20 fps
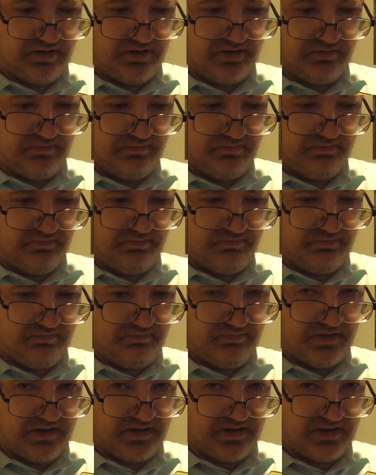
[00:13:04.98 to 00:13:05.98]
and the
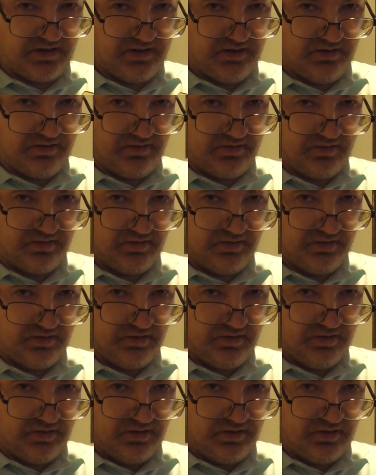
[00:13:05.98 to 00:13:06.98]
back here.
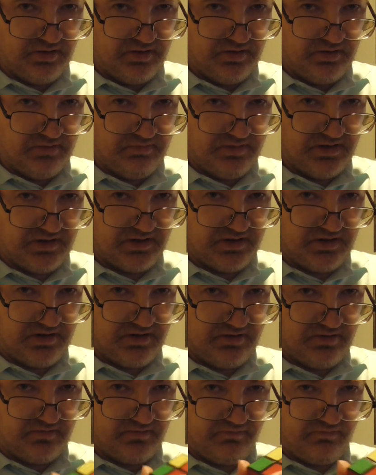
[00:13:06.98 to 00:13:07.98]
Back
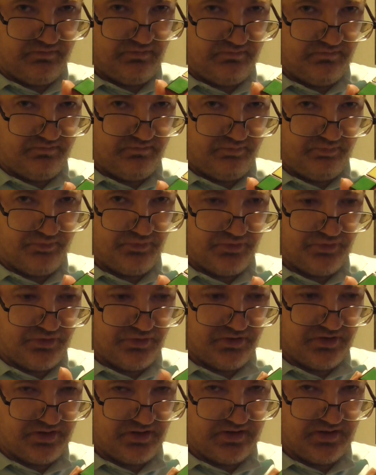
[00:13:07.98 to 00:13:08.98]
here.
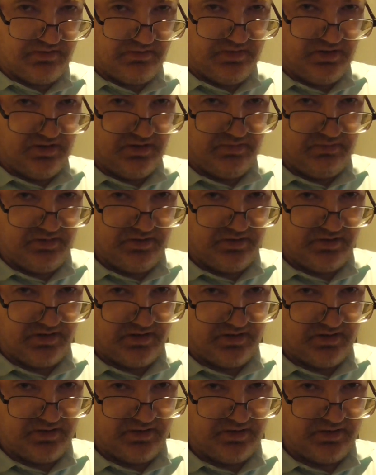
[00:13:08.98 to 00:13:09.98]
Looking at me, it'd be
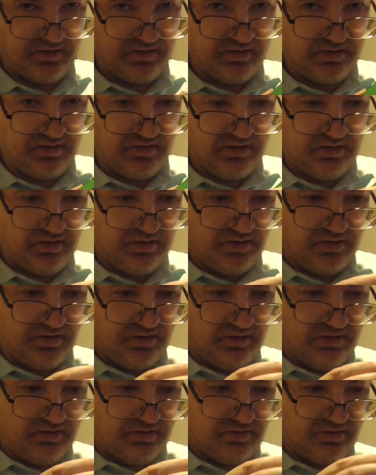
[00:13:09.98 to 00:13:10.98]
like that.
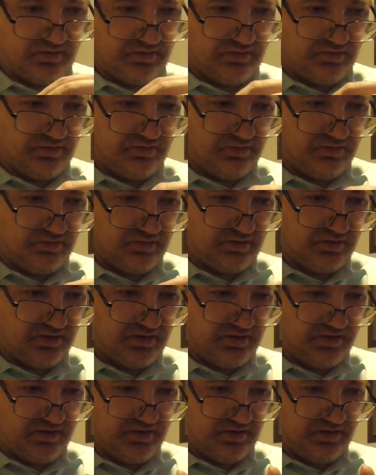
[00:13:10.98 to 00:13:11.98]
So I
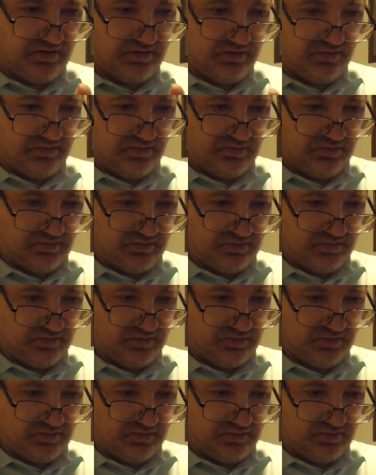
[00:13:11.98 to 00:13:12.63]
need to go